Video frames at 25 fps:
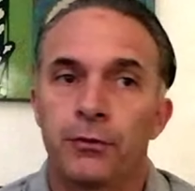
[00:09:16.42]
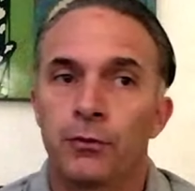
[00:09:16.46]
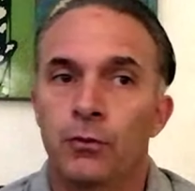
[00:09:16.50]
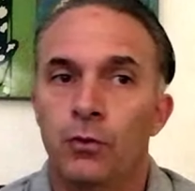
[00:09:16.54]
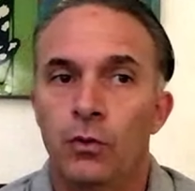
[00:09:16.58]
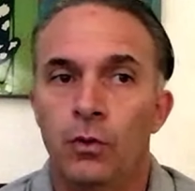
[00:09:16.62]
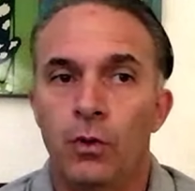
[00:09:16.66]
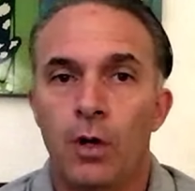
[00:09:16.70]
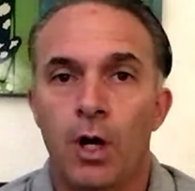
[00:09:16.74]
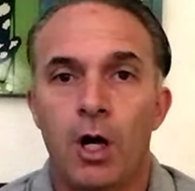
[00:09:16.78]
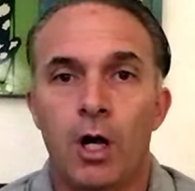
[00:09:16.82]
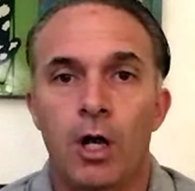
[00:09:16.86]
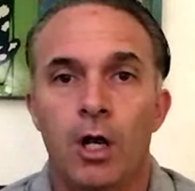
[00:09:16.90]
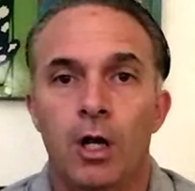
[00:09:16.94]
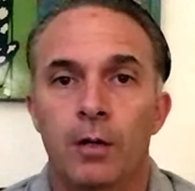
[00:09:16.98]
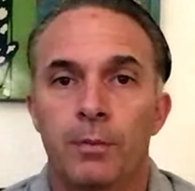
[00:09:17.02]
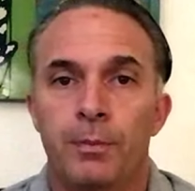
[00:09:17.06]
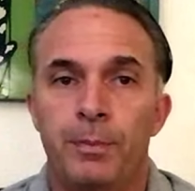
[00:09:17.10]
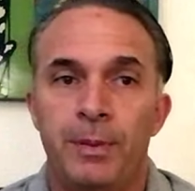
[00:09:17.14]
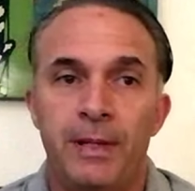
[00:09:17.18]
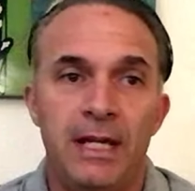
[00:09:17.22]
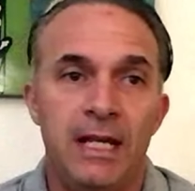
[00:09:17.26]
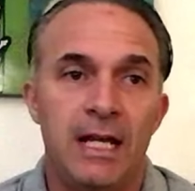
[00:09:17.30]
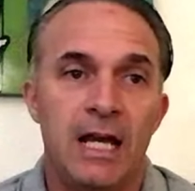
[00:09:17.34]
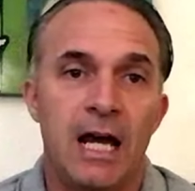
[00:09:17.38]
through
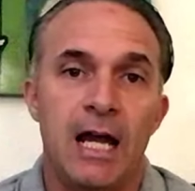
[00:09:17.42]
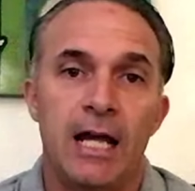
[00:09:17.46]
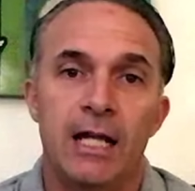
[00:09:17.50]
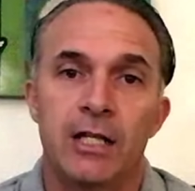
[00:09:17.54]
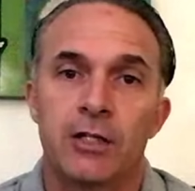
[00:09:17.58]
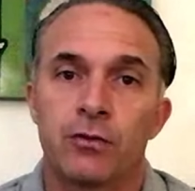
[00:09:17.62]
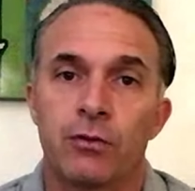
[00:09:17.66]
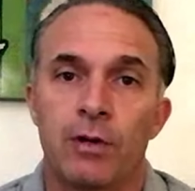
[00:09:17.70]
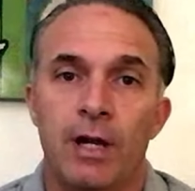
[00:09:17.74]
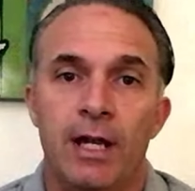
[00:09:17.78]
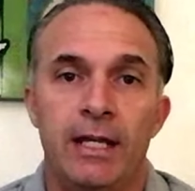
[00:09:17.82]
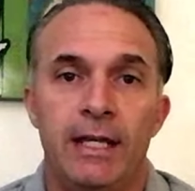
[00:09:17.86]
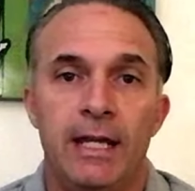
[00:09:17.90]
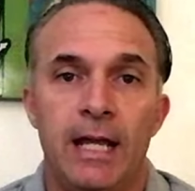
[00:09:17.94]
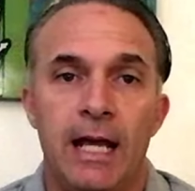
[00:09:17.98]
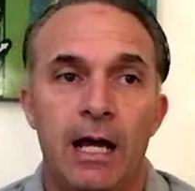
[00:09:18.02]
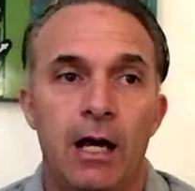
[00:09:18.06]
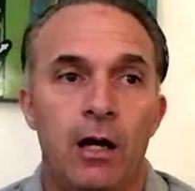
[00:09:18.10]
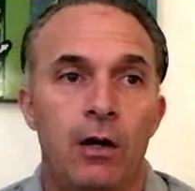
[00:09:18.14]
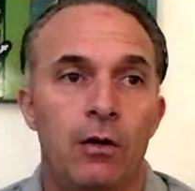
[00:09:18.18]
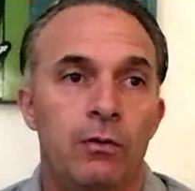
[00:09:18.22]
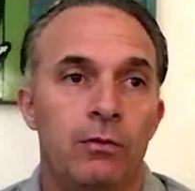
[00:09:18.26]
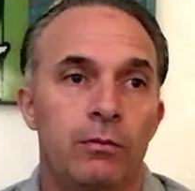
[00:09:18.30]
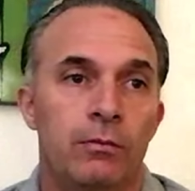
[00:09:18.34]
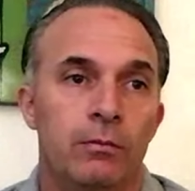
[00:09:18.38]
our P Is right
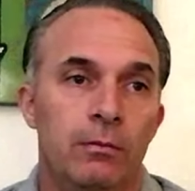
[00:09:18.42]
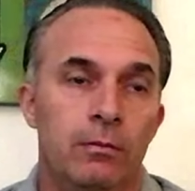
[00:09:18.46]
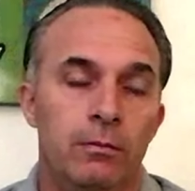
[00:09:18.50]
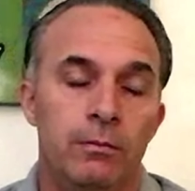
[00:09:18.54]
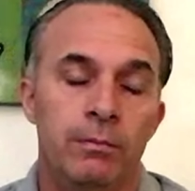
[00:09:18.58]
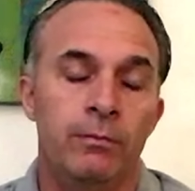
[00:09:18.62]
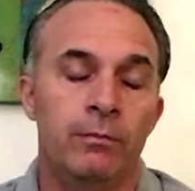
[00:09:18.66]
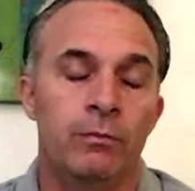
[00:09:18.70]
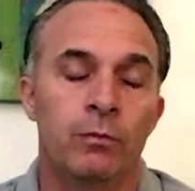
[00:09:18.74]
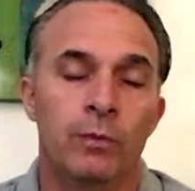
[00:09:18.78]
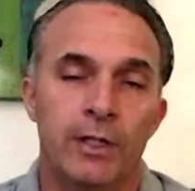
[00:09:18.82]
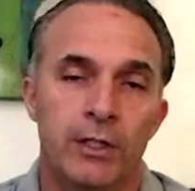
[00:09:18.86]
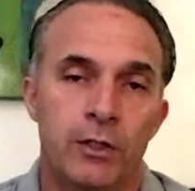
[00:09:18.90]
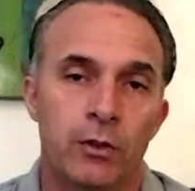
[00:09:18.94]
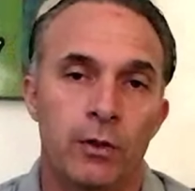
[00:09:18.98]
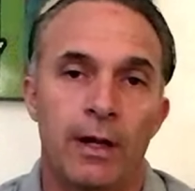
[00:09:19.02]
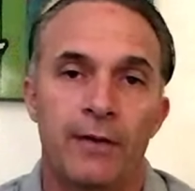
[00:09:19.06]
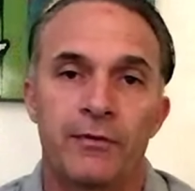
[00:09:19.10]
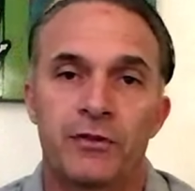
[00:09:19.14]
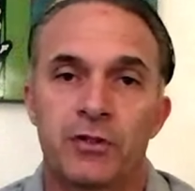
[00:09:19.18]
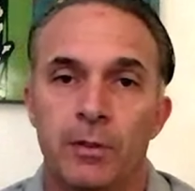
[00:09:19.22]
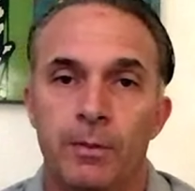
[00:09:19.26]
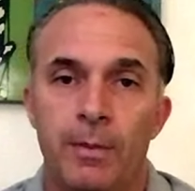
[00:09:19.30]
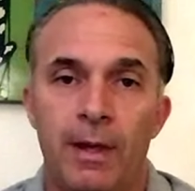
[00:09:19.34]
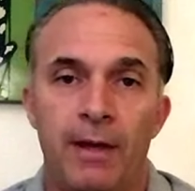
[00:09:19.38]
now, we do
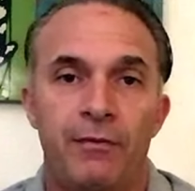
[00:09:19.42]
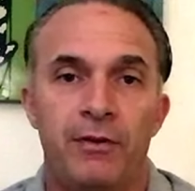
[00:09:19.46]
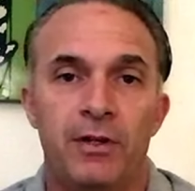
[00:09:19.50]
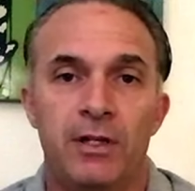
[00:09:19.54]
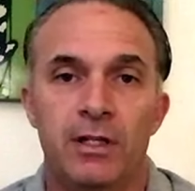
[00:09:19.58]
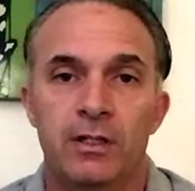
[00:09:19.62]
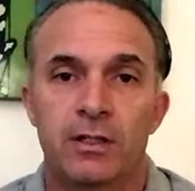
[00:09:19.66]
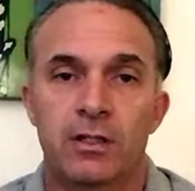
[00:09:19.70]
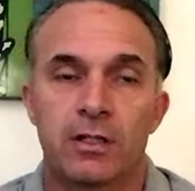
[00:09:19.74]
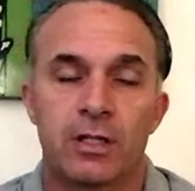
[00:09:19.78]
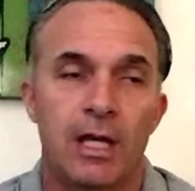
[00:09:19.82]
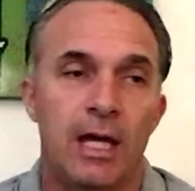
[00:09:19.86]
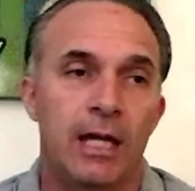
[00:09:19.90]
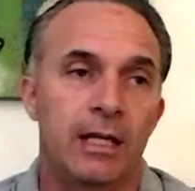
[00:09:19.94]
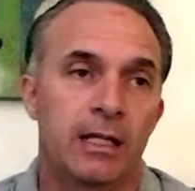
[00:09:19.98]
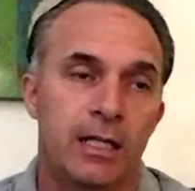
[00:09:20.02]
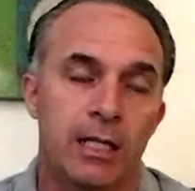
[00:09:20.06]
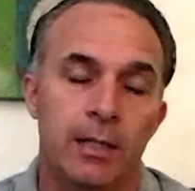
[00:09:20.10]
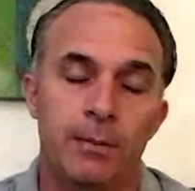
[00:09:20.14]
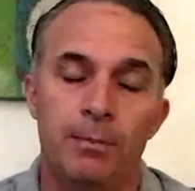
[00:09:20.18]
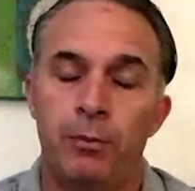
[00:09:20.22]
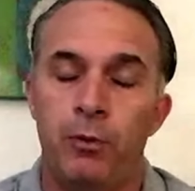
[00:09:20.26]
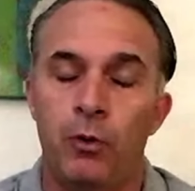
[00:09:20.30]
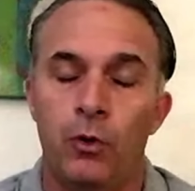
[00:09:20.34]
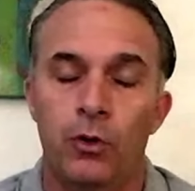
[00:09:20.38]
have some evidence that
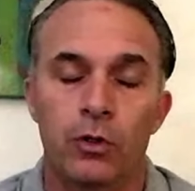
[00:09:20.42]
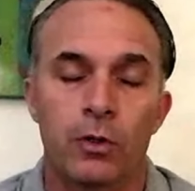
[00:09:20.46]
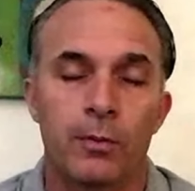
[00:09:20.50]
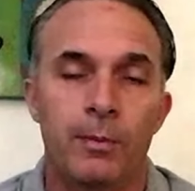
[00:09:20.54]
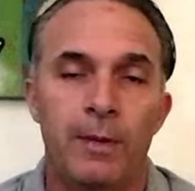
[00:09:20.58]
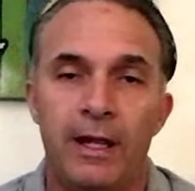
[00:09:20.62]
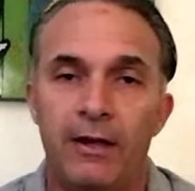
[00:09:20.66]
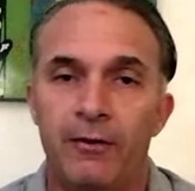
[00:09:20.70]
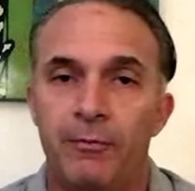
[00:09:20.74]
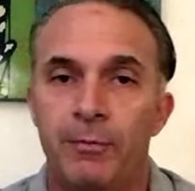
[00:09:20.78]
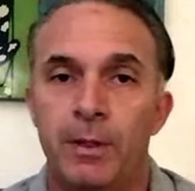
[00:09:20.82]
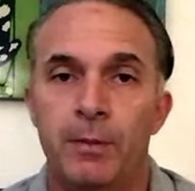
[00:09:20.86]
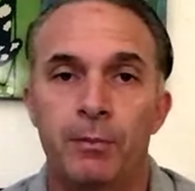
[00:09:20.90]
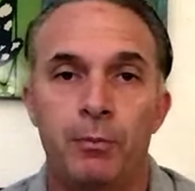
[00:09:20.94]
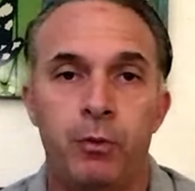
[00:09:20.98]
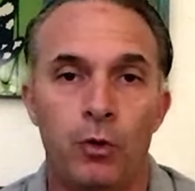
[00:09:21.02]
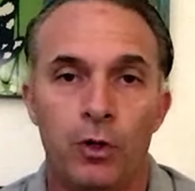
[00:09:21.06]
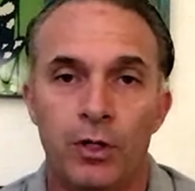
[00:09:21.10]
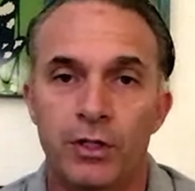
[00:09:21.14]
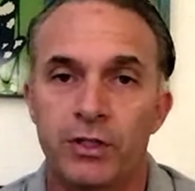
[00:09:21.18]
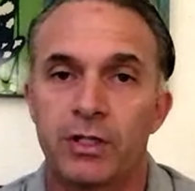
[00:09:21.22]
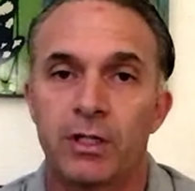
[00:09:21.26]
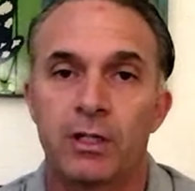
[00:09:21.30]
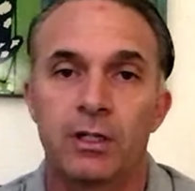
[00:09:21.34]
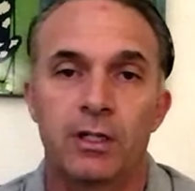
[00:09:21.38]
Kim Porter may have been
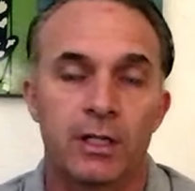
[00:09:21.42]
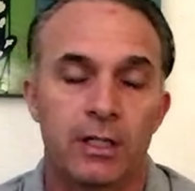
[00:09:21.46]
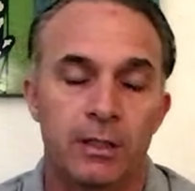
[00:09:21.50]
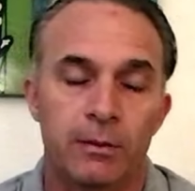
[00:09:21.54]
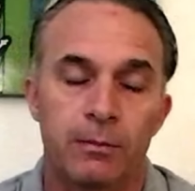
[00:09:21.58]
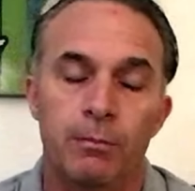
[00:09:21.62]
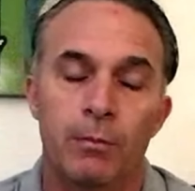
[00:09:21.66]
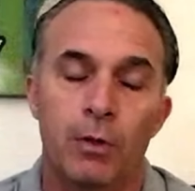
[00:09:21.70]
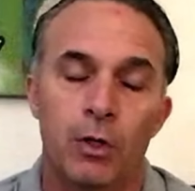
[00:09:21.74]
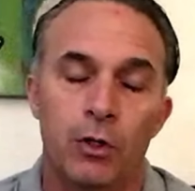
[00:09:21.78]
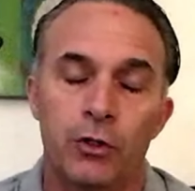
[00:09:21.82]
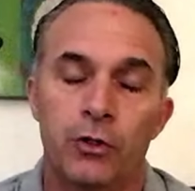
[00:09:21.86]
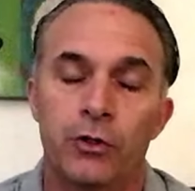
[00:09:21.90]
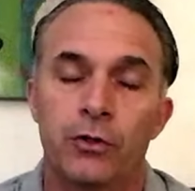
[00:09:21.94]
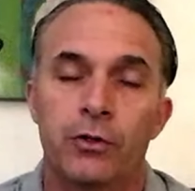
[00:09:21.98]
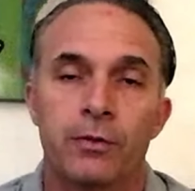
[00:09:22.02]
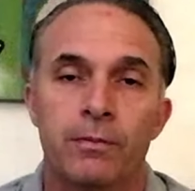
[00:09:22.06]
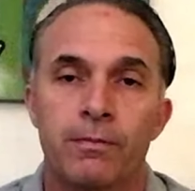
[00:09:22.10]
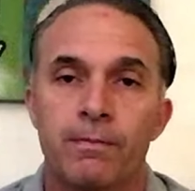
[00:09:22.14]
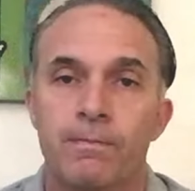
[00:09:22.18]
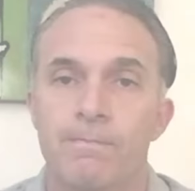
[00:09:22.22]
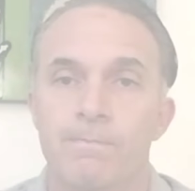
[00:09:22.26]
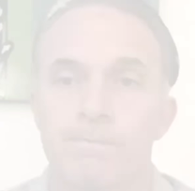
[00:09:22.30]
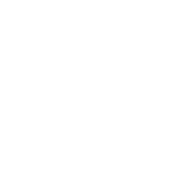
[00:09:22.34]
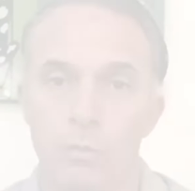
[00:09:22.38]
poisoned and murdered.